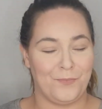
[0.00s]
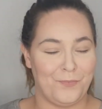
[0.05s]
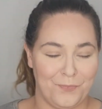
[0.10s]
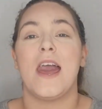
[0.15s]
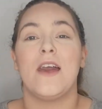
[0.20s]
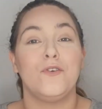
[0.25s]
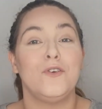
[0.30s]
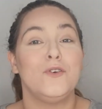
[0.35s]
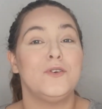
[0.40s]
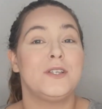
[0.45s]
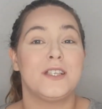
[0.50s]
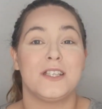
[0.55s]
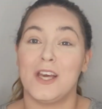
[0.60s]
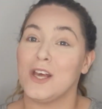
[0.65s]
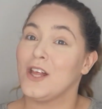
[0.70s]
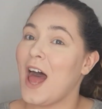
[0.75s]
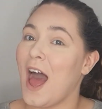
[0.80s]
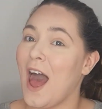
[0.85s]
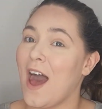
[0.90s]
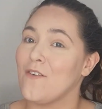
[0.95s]
If you
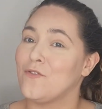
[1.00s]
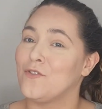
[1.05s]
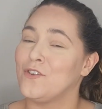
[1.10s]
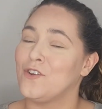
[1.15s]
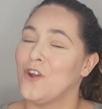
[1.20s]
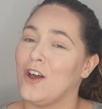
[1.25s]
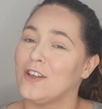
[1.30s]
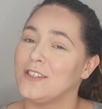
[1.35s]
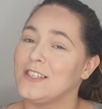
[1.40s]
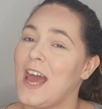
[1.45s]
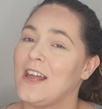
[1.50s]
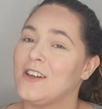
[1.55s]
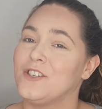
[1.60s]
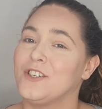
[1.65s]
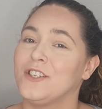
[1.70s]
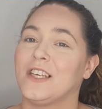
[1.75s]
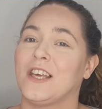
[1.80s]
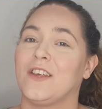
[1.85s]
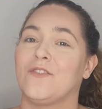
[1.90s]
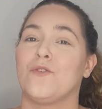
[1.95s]
still have not
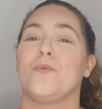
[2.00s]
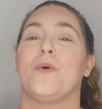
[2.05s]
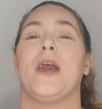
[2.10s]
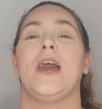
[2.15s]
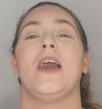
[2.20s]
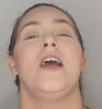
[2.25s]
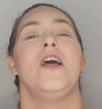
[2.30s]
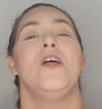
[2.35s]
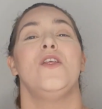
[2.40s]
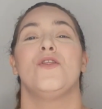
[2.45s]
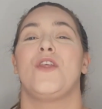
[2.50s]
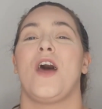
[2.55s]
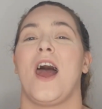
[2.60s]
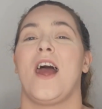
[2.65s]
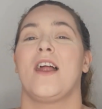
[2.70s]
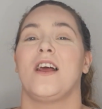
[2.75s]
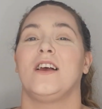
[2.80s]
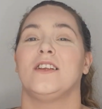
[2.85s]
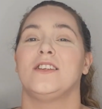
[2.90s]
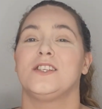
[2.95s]
entered the giveaway,
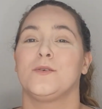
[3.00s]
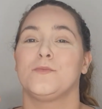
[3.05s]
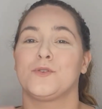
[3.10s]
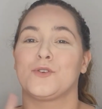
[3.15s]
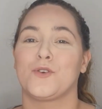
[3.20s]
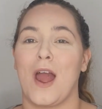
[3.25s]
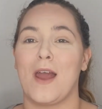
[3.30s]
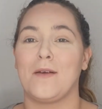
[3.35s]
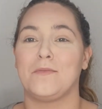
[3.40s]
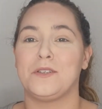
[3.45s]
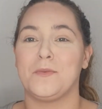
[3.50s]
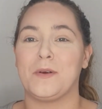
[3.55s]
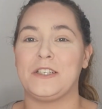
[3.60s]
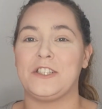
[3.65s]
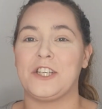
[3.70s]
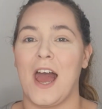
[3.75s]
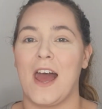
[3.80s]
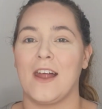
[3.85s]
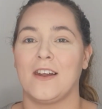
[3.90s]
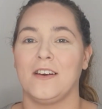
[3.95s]
then subscribe to my
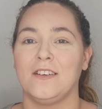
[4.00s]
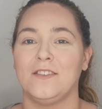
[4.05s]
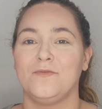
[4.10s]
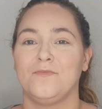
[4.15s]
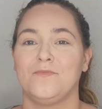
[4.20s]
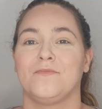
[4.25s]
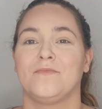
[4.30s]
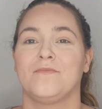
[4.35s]
channel.